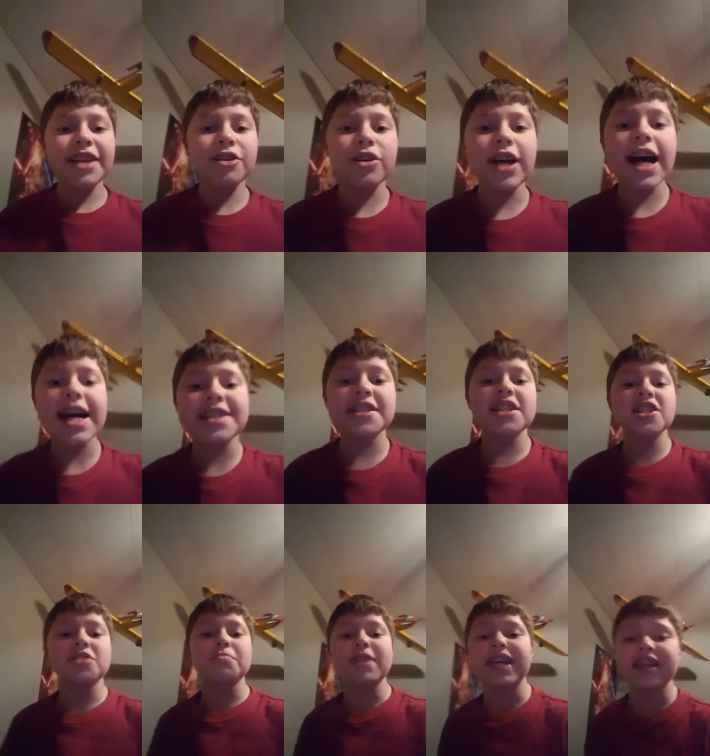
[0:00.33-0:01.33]
guys, it
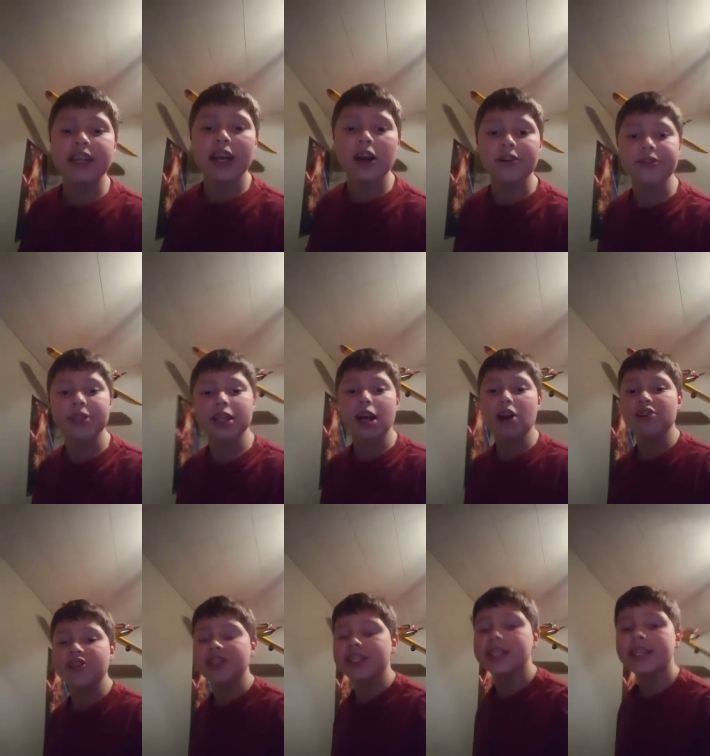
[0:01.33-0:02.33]
is me, the Arctic
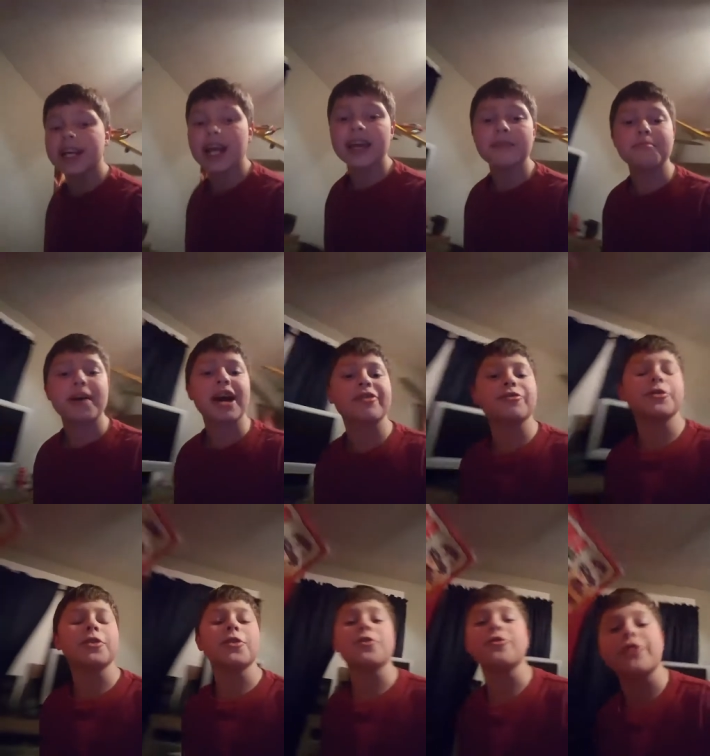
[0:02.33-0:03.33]
Karsen, and I am back for
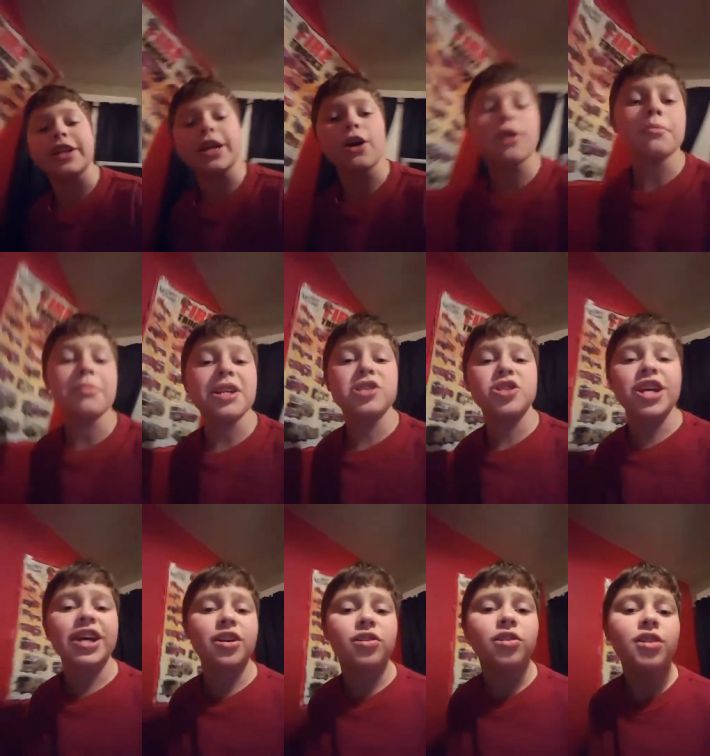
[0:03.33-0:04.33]
another video on my
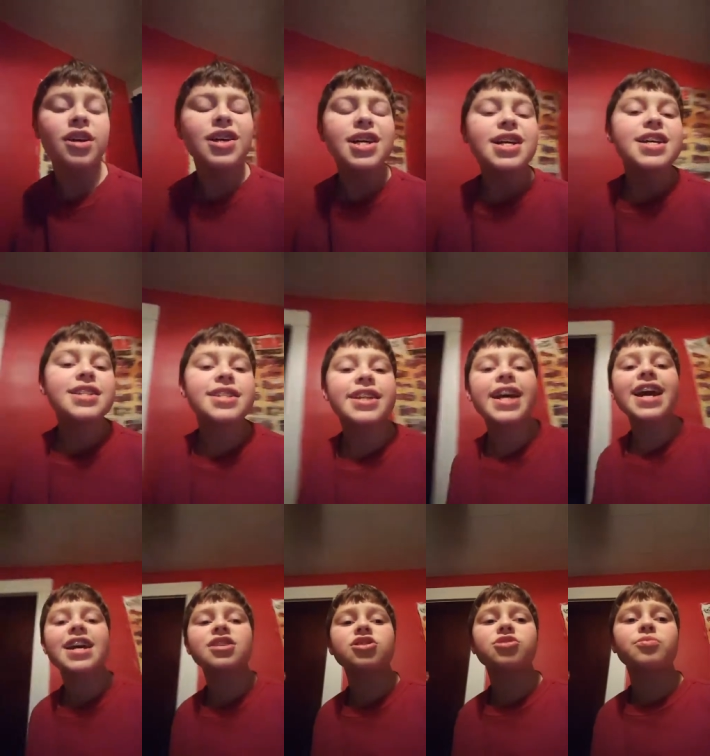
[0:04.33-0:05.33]
channel. Today
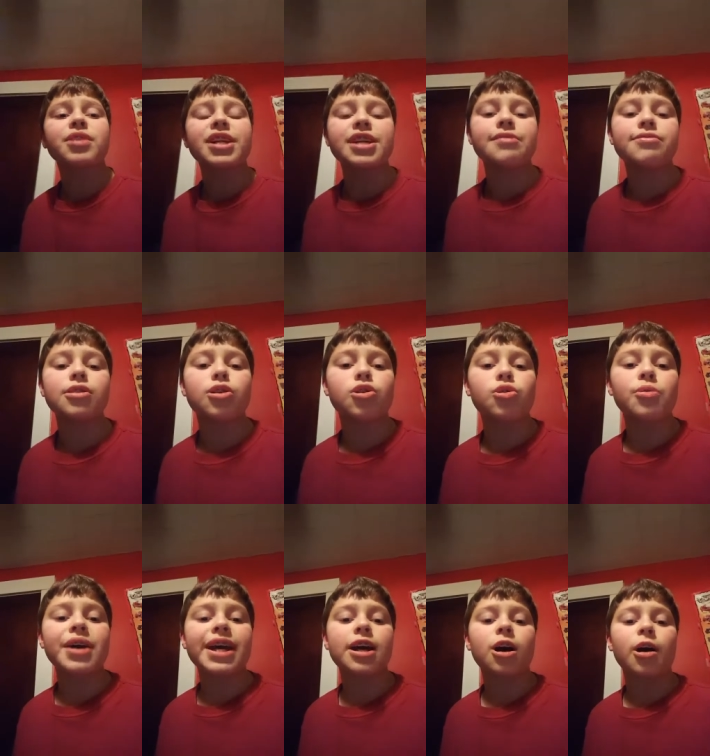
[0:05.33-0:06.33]
I just want to give you a
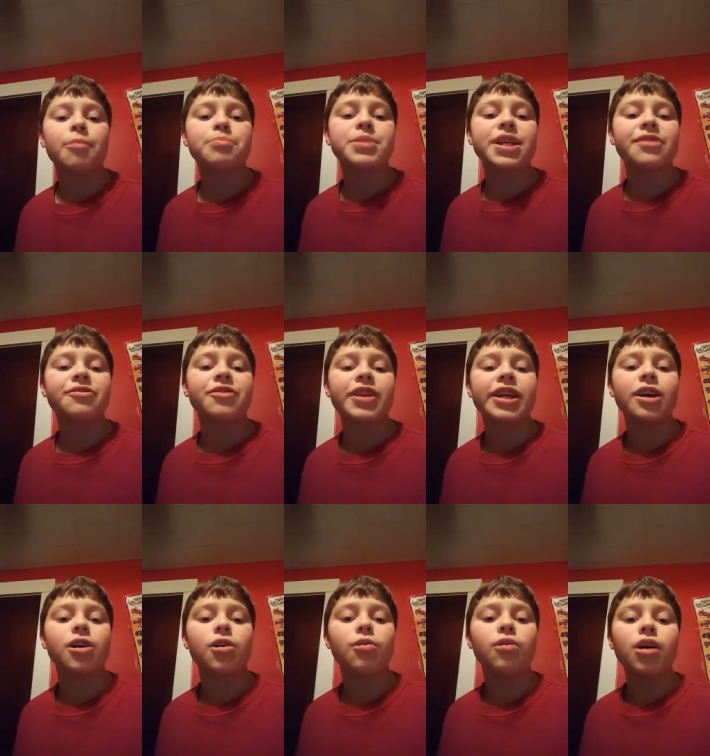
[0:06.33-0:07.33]
quick update
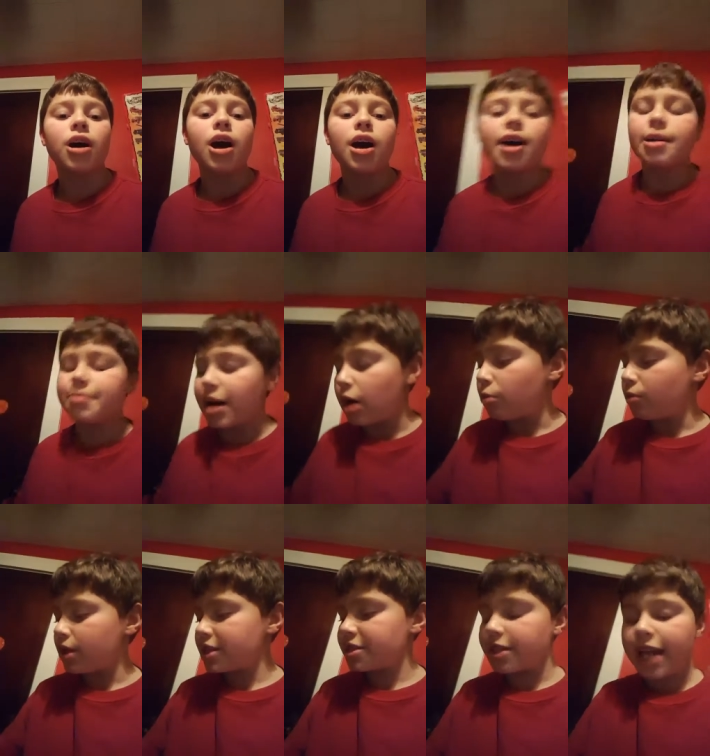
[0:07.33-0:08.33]
video about
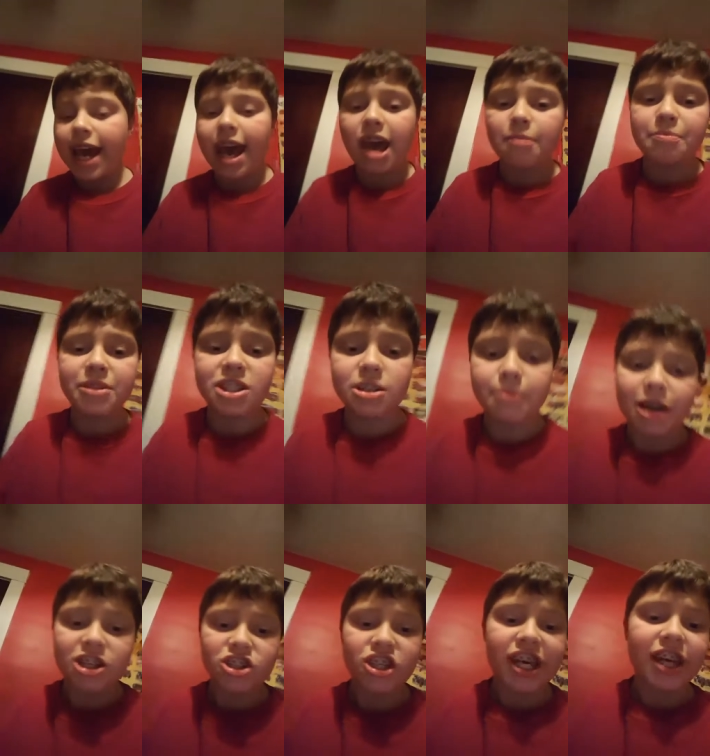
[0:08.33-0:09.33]
what is going to happen to my
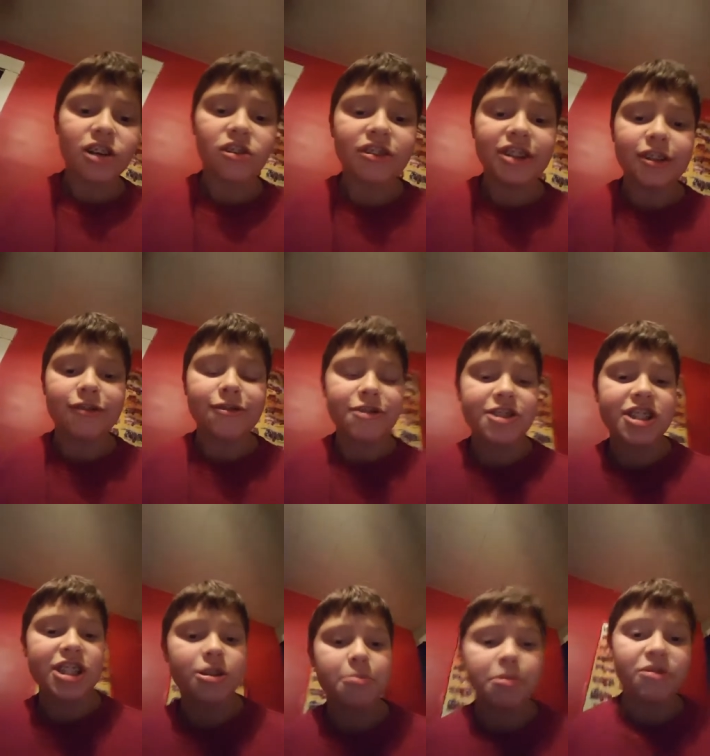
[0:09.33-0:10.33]
channel in the
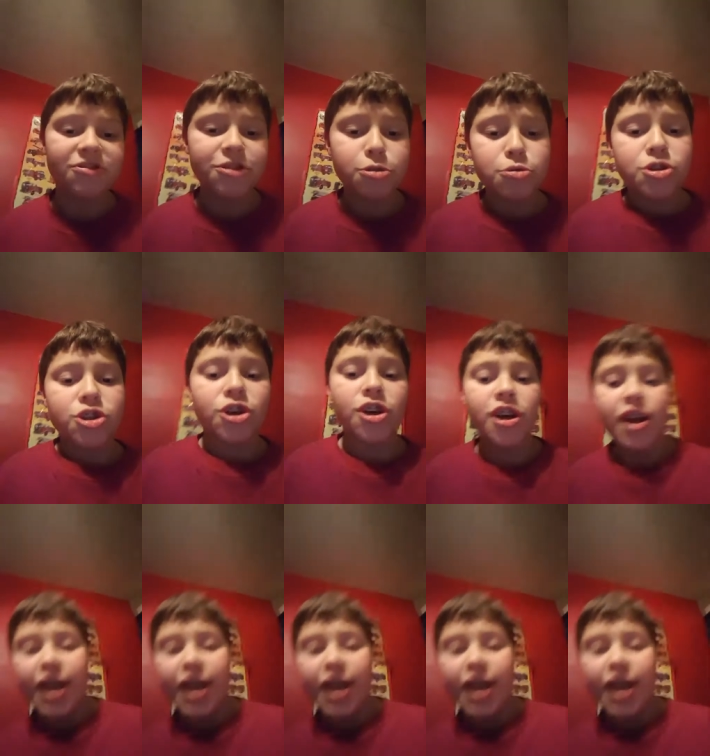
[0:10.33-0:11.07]
foreseeable future,